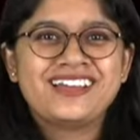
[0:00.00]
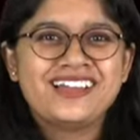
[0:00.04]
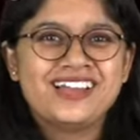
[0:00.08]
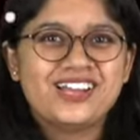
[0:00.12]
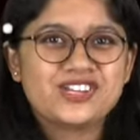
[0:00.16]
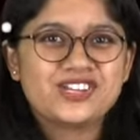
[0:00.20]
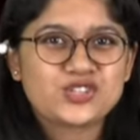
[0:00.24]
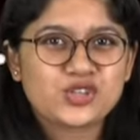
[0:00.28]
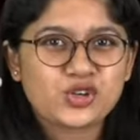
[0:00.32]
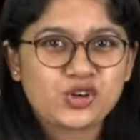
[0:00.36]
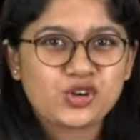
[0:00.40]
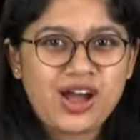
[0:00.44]

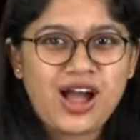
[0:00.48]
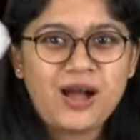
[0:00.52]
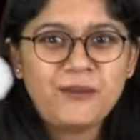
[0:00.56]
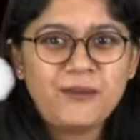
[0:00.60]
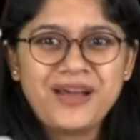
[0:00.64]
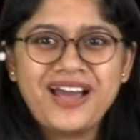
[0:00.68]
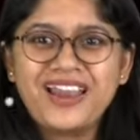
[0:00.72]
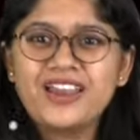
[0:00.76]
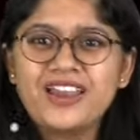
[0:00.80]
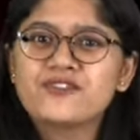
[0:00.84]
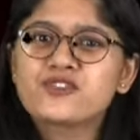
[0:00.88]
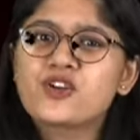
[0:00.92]
is to come
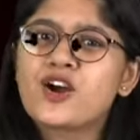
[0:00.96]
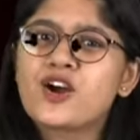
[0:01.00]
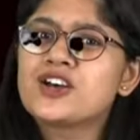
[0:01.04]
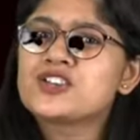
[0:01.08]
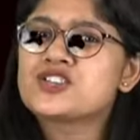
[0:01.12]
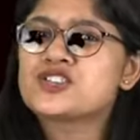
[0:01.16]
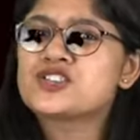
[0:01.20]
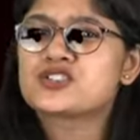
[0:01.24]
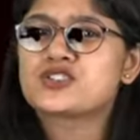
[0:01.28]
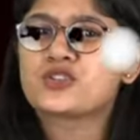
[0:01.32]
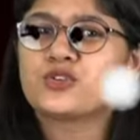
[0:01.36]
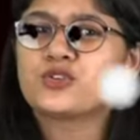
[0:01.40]
and of
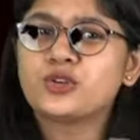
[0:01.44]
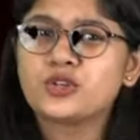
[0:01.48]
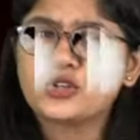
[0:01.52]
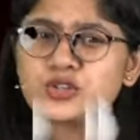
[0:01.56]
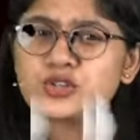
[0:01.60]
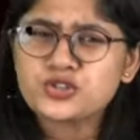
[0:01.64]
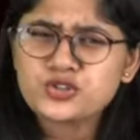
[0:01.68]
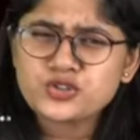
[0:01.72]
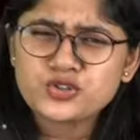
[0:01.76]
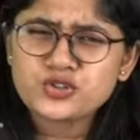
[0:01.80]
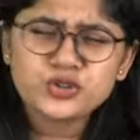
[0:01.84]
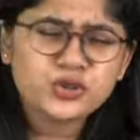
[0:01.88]
course
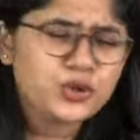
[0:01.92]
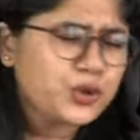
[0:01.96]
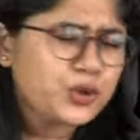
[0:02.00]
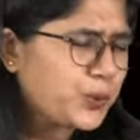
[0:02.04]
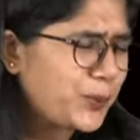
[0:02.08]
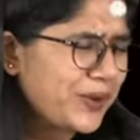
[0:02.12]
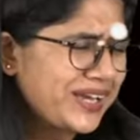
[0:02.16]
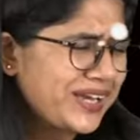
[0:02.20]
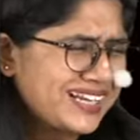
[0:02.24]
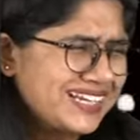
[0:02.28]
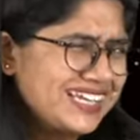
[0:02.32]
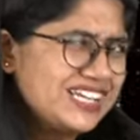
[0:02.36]
to
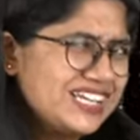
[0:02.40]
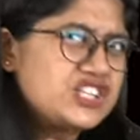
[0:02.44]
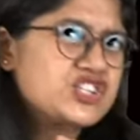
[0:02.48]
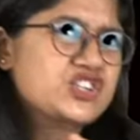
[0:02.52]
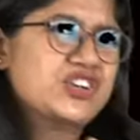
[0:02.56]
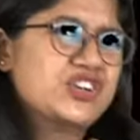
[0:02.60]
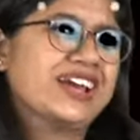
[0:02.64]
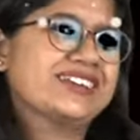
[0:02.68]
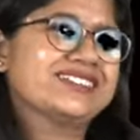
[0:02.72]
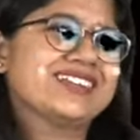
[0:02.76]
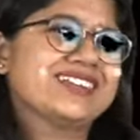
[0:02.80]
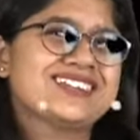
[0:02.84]
quickly
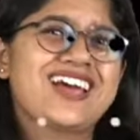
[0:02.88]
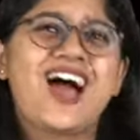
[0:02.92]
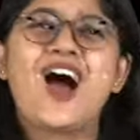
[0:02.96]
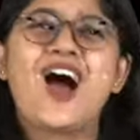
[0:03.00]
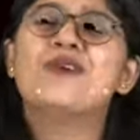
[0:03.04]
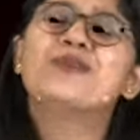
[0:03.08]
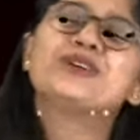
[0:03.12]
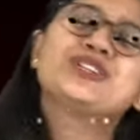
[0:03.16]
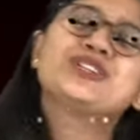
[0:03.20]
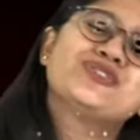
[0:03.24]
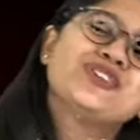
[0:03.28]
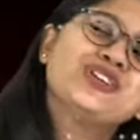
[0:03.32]
check that
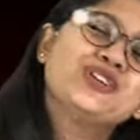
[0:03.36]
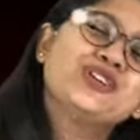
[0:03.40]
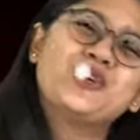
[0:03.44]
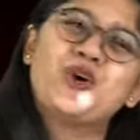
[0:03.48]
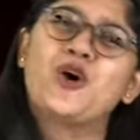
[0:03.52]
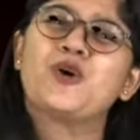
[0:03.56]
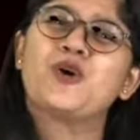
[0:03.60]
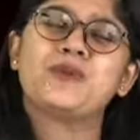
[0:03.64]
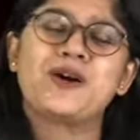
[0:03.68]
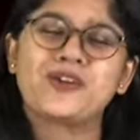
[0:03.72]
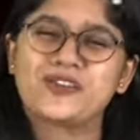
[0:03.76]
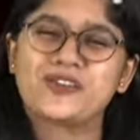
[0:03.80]
how much we
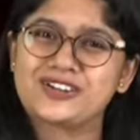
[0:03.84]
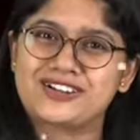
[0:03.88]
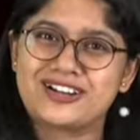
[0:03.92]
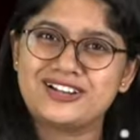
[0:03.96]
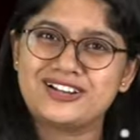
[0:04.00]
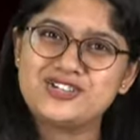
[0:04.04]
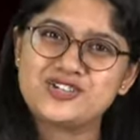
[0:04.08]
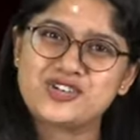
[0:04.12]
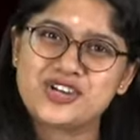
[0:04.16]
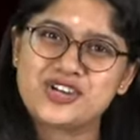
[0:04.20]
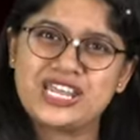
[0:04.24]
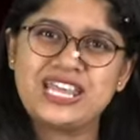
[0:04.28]
know about our
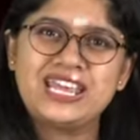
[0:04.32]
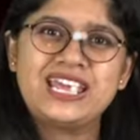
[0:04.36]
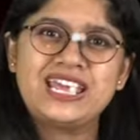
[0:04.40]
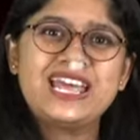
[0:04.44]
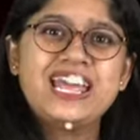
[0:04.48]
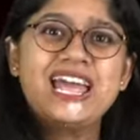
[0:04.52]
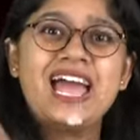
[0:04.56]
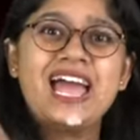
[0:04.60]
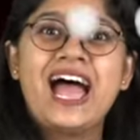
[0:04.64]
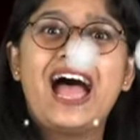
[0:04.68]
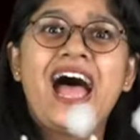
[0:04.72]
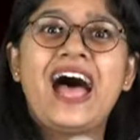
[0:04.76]
country
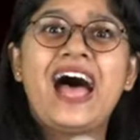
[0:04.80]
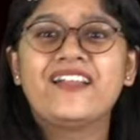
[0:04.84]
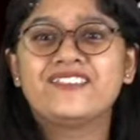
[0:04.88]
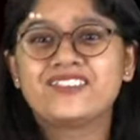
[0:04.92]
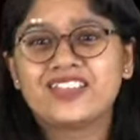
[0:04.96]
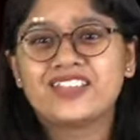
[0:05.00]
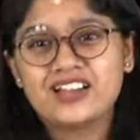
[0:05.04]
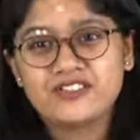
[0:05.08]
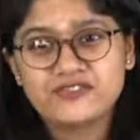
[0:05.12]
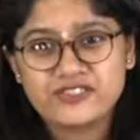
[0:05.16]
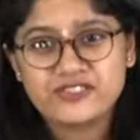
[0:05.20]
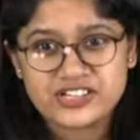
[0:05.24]
and
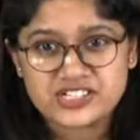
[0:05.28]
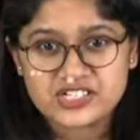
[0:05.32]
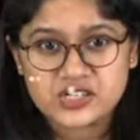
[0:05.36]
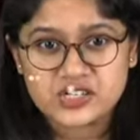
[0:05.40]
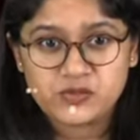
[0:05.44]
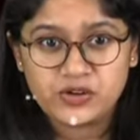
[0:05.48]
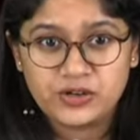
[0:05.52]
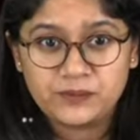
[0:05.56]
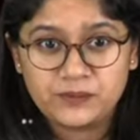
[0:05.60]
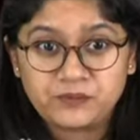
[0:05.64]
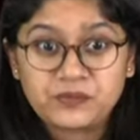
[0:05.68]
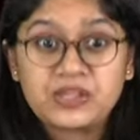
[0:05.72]
their
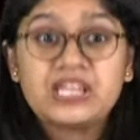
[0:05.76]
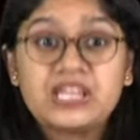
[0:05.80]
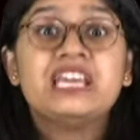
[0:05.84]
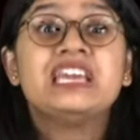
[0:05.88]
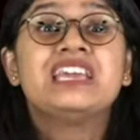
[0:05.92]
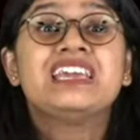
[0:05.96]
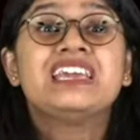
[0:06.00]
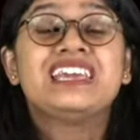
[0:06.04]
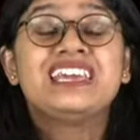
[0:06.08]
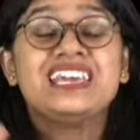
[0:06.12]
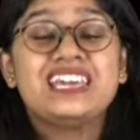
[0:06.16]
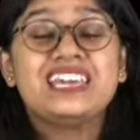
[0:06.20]
festival.
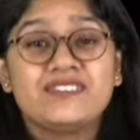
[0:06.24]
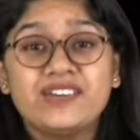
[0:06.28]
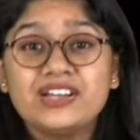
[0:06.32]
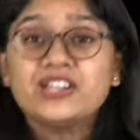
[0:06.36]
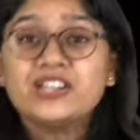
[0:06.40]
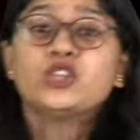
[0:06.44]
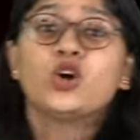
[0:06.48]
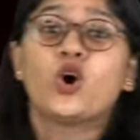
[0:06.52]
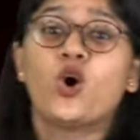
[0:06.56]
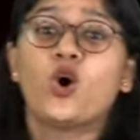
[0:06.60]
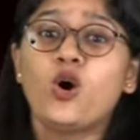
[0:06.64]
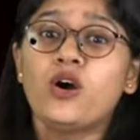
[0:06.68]
Even
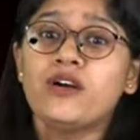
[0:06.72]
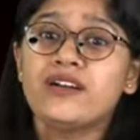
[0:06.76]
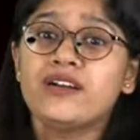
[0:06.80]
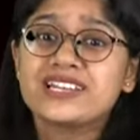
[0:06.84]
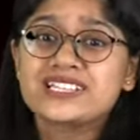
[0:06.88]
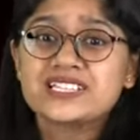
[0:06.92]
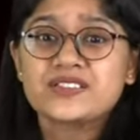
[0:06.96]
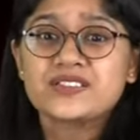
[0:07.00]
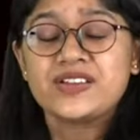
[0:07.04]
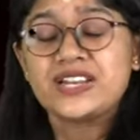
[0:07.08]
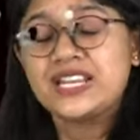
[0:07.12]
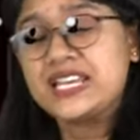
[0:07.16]
though
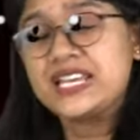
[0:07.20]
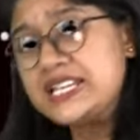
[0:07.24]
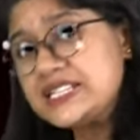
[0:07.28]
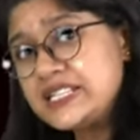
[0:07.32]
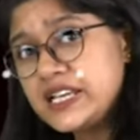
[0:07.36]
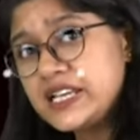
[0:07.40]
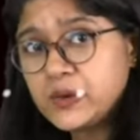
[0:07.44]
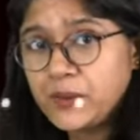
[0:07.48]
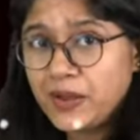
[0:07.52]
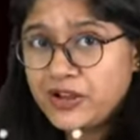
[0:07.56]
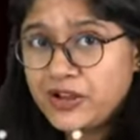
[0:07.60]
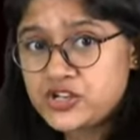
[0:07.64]
it's a very
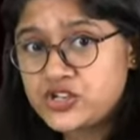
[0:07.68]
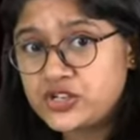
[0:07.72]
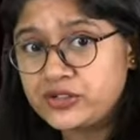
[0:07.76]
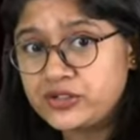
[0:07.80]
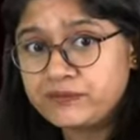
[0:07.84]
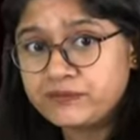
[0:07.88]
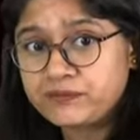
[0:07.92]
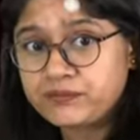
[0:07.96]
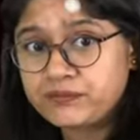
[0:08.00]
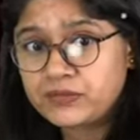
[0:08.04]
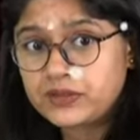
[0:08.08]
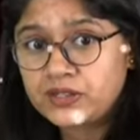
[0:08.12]
easy
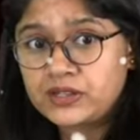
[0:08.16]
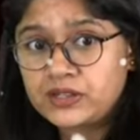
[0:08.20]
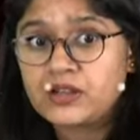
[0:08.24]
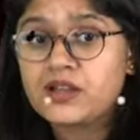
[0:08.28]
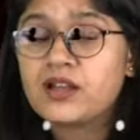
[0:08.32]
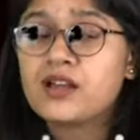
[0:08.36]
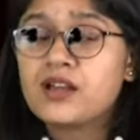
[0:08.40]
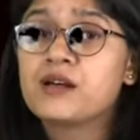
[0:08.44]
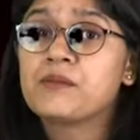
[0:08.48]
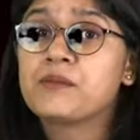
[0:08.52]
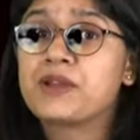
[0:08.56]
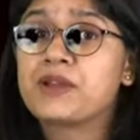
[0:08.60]
question.
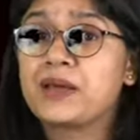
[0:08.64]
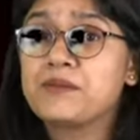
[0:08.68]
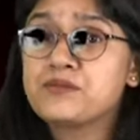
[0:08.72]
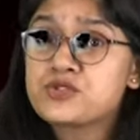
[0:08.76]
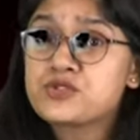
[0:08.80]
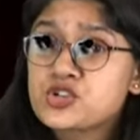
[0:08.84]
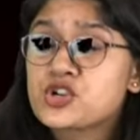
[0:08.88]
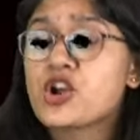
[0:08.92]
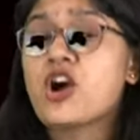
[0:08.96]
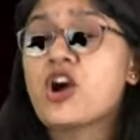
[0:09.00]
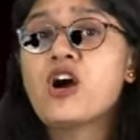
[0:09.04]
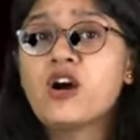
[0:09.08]
But I'm
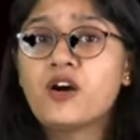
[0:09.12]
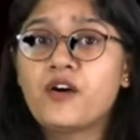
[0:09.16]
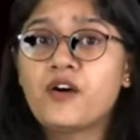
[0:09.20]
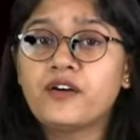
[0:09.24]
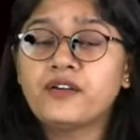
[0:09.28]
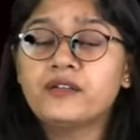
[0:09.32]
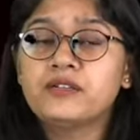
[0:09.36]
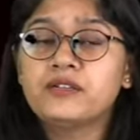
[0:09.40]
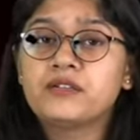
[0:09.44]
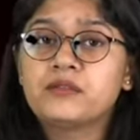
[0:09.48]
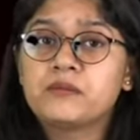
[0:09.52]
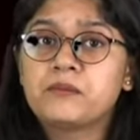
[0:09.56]

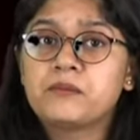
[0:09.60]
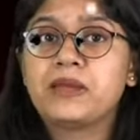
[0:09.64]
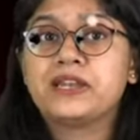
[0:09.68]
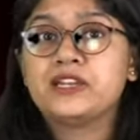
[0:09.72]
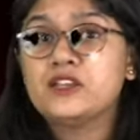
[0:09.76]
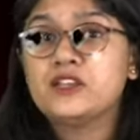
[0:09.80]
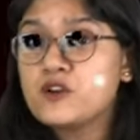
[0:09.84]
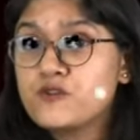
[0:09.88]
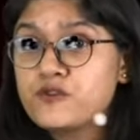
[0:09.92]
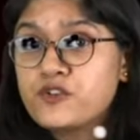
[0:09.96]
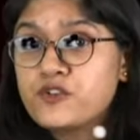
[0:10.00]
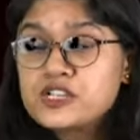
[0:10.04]
sure
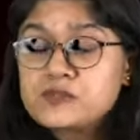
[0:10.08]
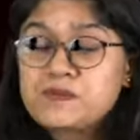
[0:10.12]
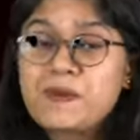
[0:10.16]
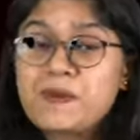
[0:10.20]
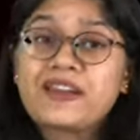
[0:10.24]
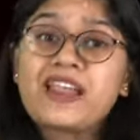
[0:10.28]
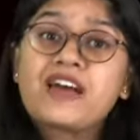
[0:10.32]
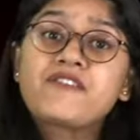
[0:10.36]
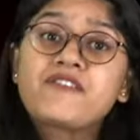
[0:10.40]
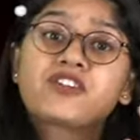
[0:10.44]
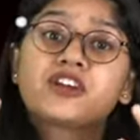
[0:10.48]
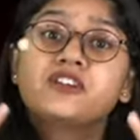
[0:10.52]
many of us
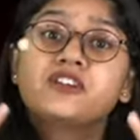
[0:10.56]
might have